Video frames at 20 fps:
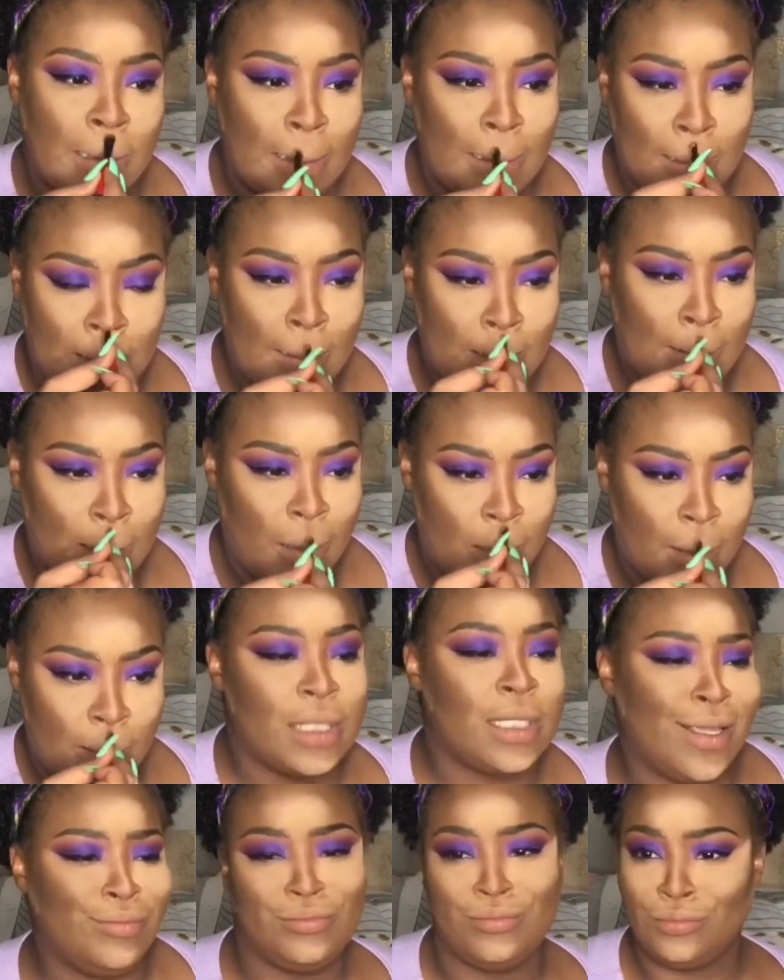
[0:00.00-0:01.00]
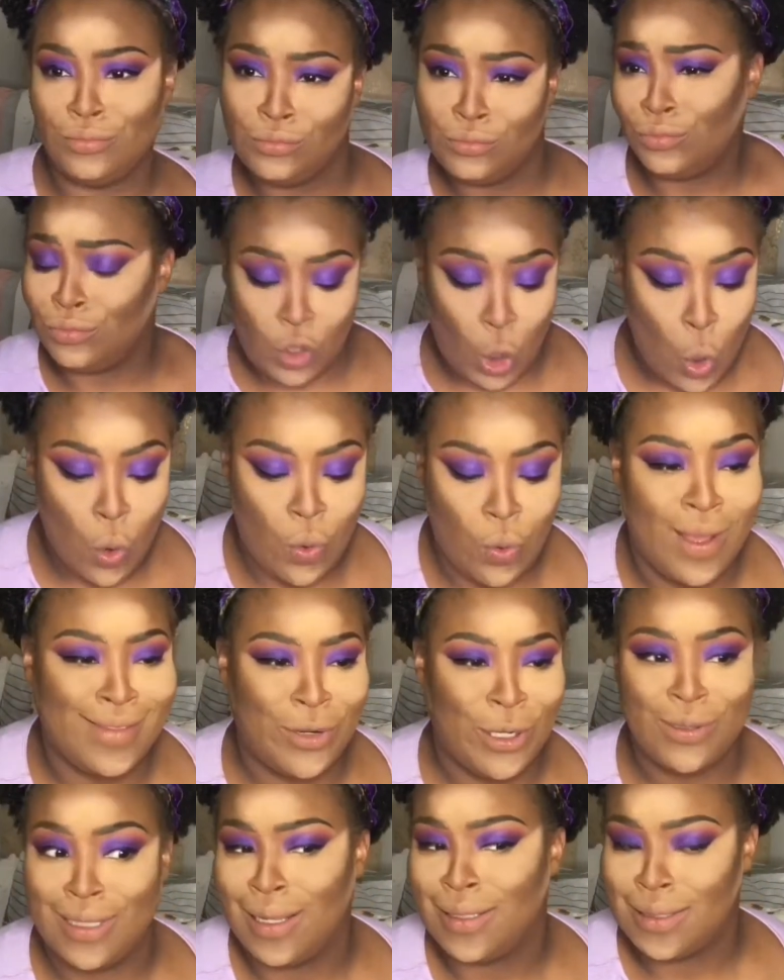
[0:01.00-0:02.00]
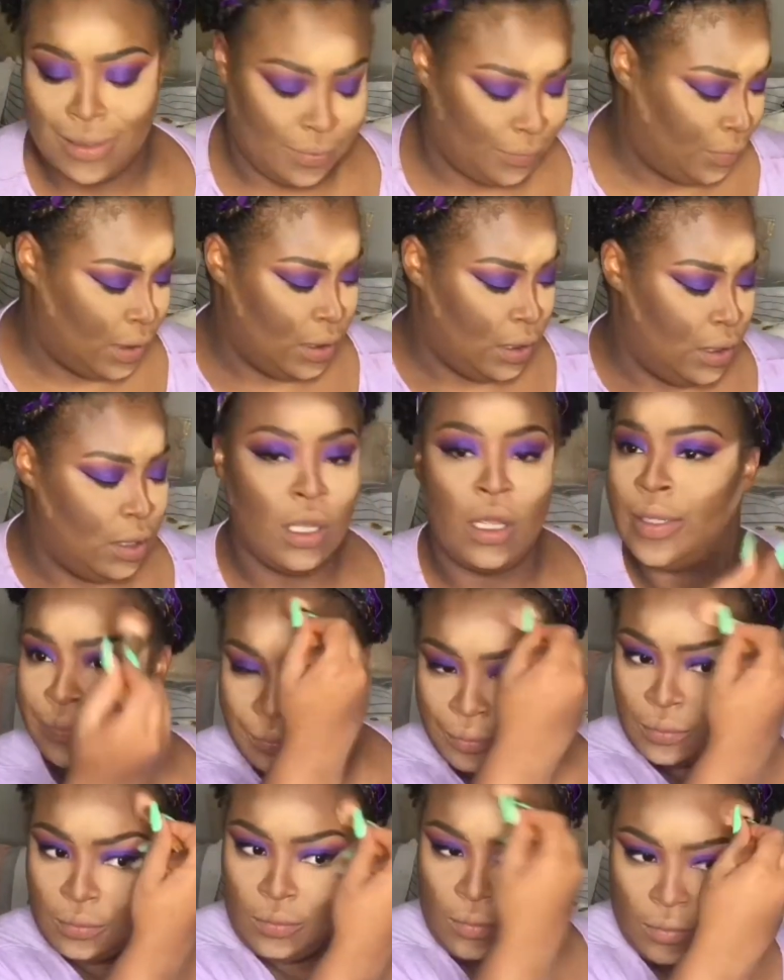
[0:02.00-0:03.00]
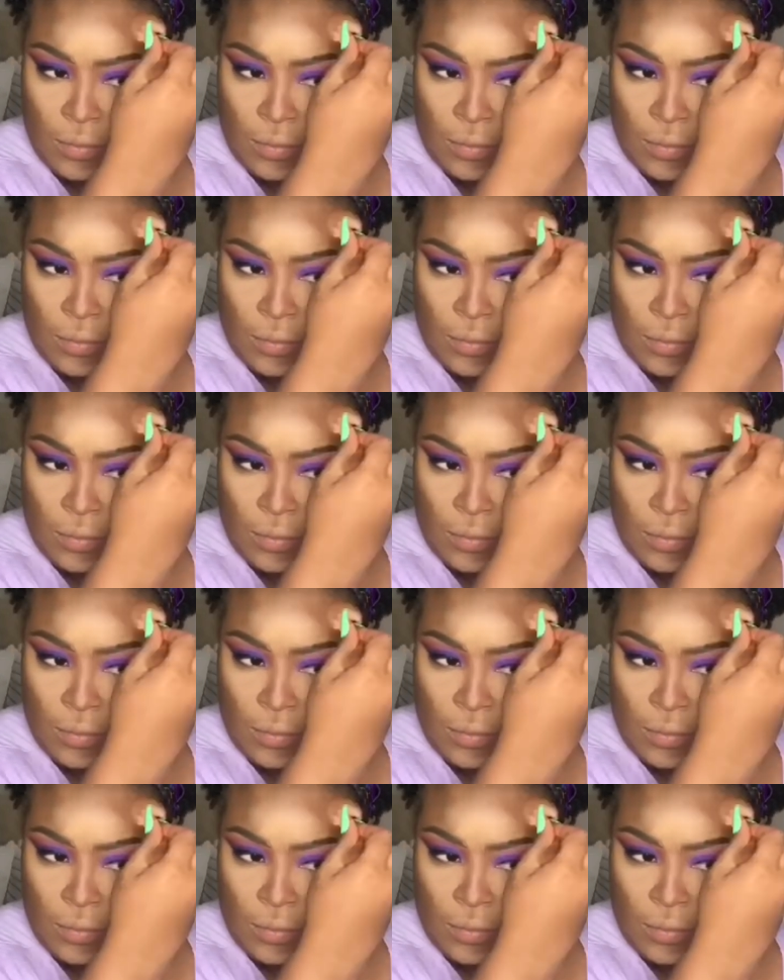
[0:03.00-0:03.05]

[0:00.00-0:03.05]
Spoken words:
creating more dimension of that same exact look.